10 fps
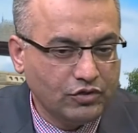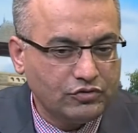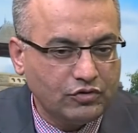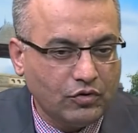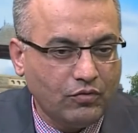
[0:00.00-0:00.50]

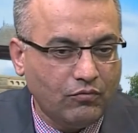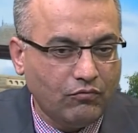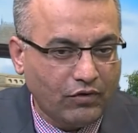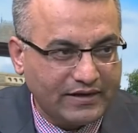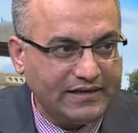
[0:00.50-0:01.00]
So
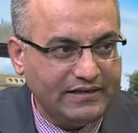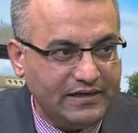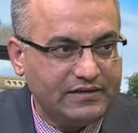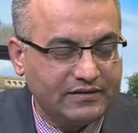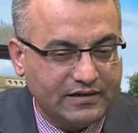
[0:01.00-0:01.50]
what I
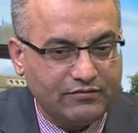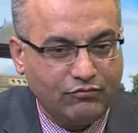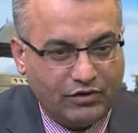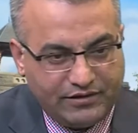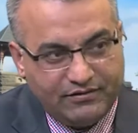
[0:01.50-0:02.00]
did, that
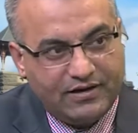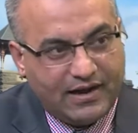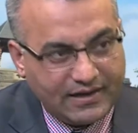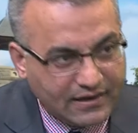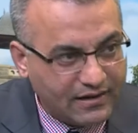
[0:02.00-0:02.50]
whatever
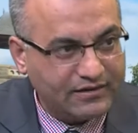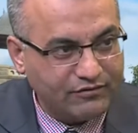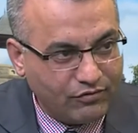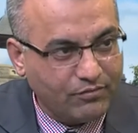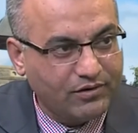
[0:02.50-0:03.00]
I got
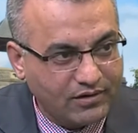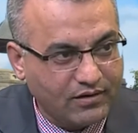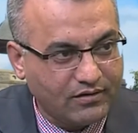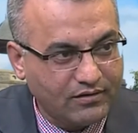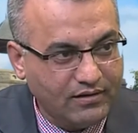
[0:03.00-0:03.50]
it from
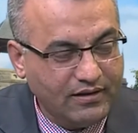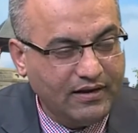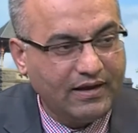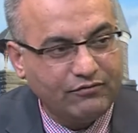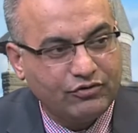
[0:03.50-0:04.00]
her,
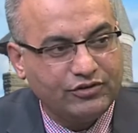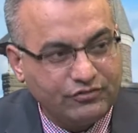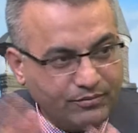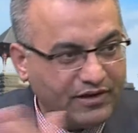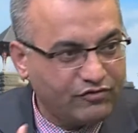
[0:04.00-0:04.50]
I wanted
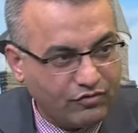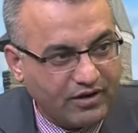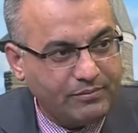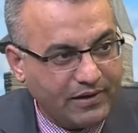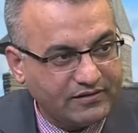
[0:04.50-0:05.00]
to make sure
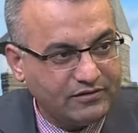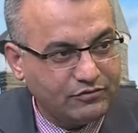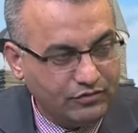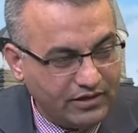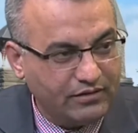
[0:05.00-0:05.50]
I pass it
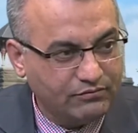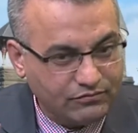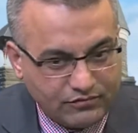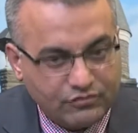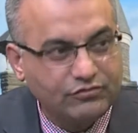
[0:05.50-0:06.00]
to him,
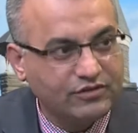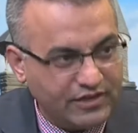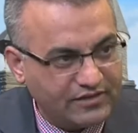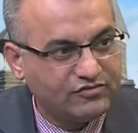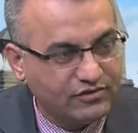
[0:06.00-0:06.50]
to the
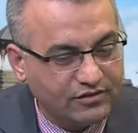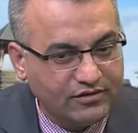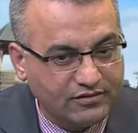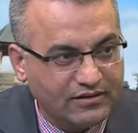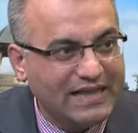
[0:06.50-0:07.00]
next
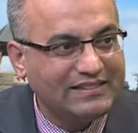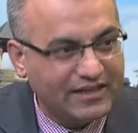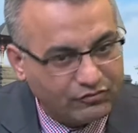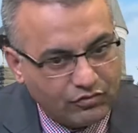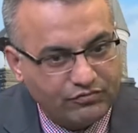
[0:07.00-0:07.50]
generation, and
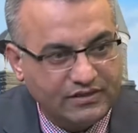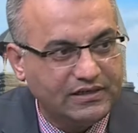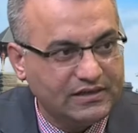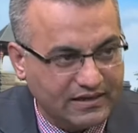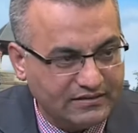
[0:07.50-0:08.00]
that's what we
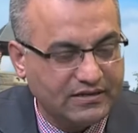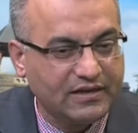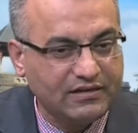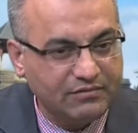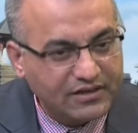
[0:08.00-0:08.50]
did
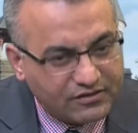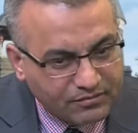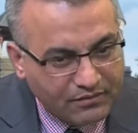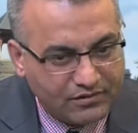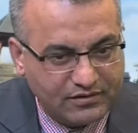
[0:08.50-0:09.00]
exactly, because
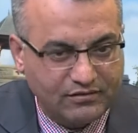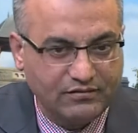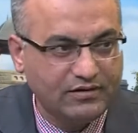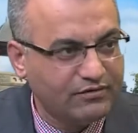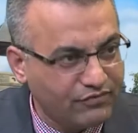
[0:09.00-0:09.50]
my
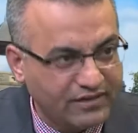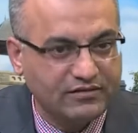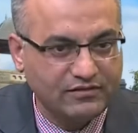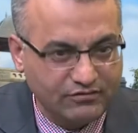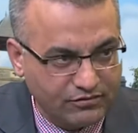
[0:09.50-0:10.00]
mother and
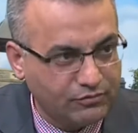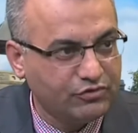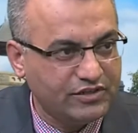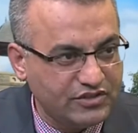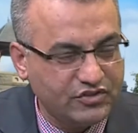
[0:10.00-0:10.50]
father, they were
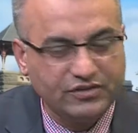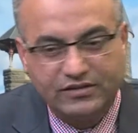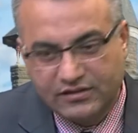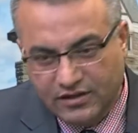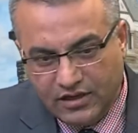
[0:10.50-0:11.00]
both teaching
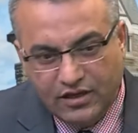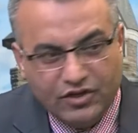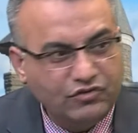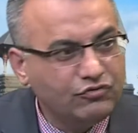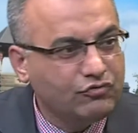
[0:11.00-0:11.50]
that
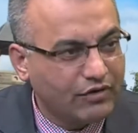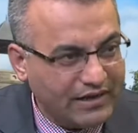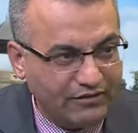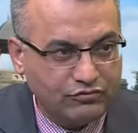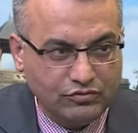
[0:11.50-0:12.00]
you don't
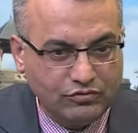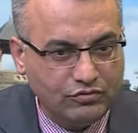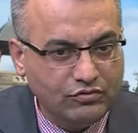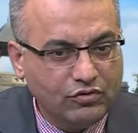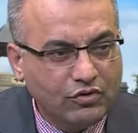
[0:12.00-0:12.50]
have
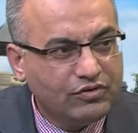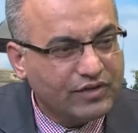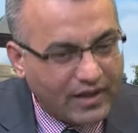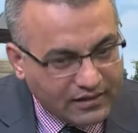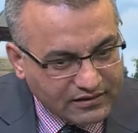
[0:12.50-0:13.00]
to
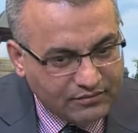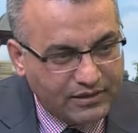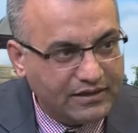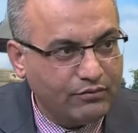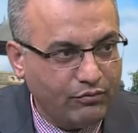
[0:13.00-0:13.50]
tell them
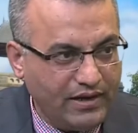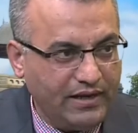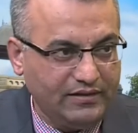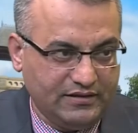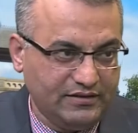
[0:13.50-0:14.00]
in a
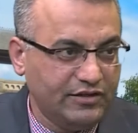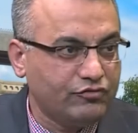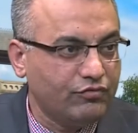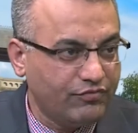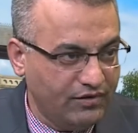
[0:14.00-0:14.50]
way that they
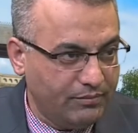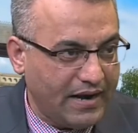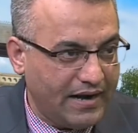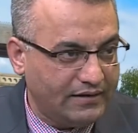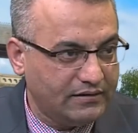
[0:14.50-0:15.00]
should feel
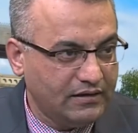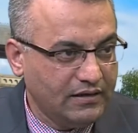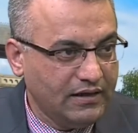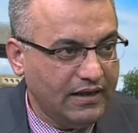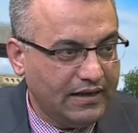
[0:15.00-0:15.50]
bad.
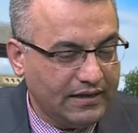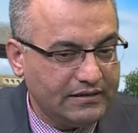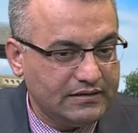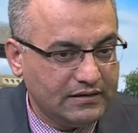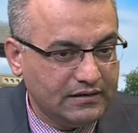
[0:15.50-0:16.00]

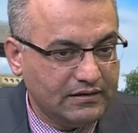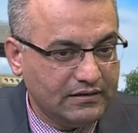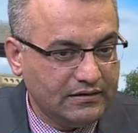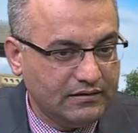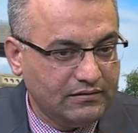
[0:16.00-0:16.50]
And
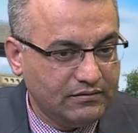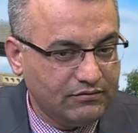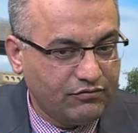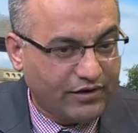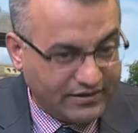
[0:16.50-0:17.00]

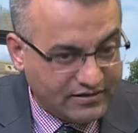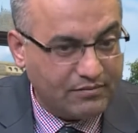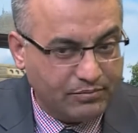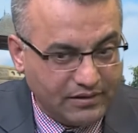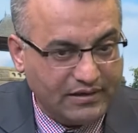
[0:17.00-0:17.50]
for
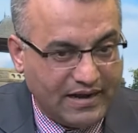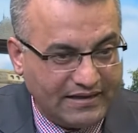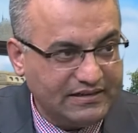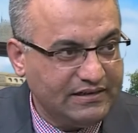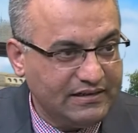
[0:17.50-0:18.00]
example,
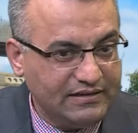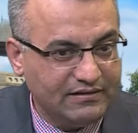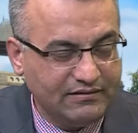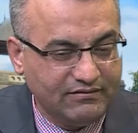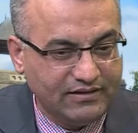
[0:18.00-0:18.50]

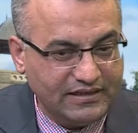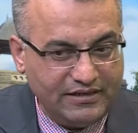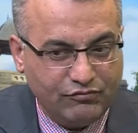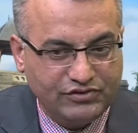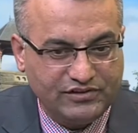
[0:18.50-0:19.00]
Adi, when
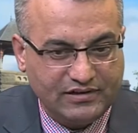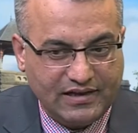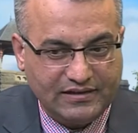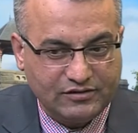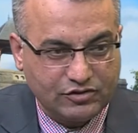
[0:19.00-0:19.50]
he was in
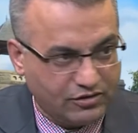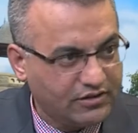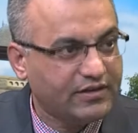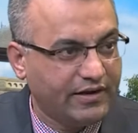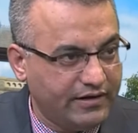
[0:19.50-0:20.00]
like a
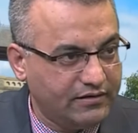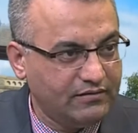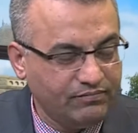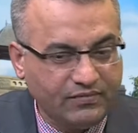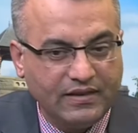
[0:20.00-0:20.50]
third grade,
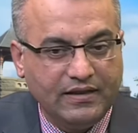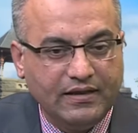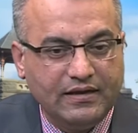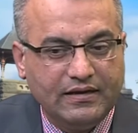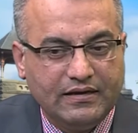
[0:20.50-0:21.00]

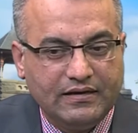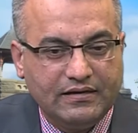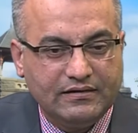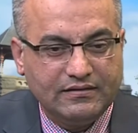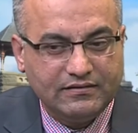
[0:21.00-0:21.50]

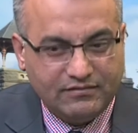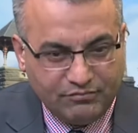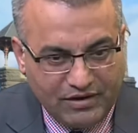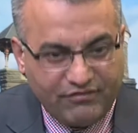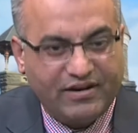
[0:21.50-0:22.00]

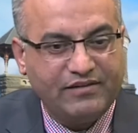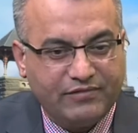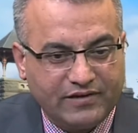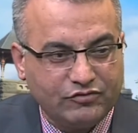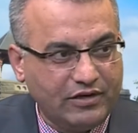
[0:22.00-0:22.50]
my wife
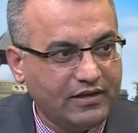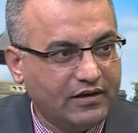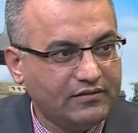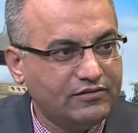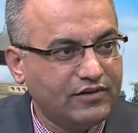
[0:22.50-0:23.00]
actually
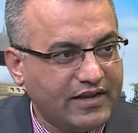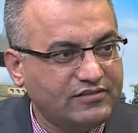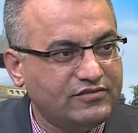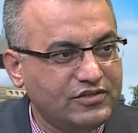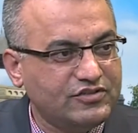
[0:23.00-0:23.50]
got a
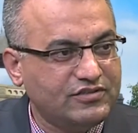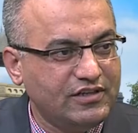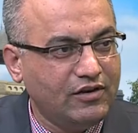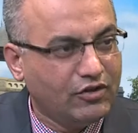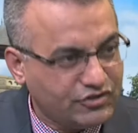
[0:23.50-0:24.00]
nice
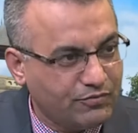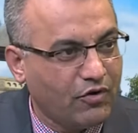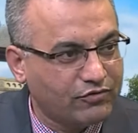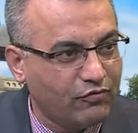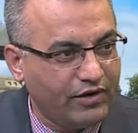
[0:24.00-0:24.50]
Disney
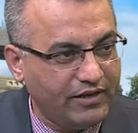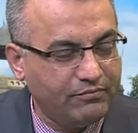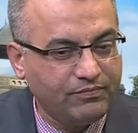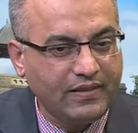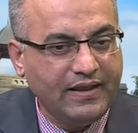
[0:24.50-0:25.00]
lunchbox for
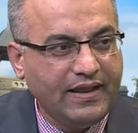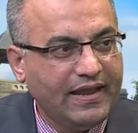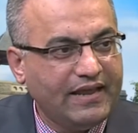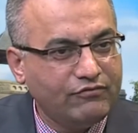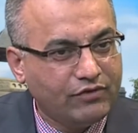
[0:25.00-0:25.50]
him,
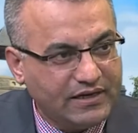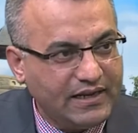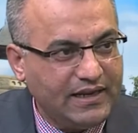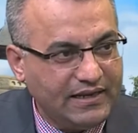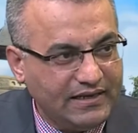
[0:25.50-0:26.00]
and one
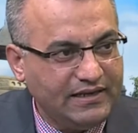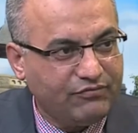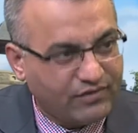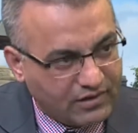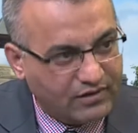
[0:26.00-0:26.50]
day he
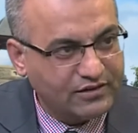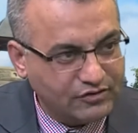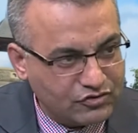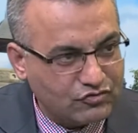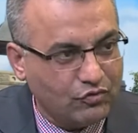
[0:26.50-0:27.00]
forgot in
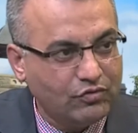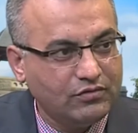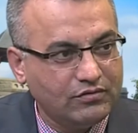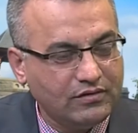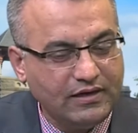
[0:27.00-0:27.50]
the school.
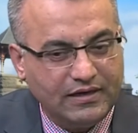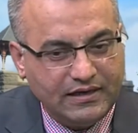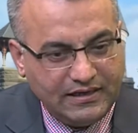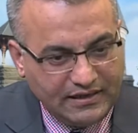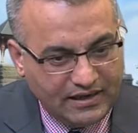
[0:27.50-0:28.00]

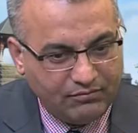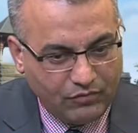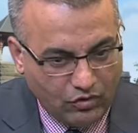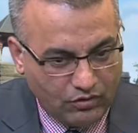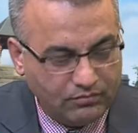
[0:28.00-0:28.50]
He came
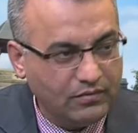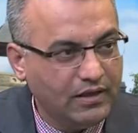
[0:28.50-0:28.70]
home,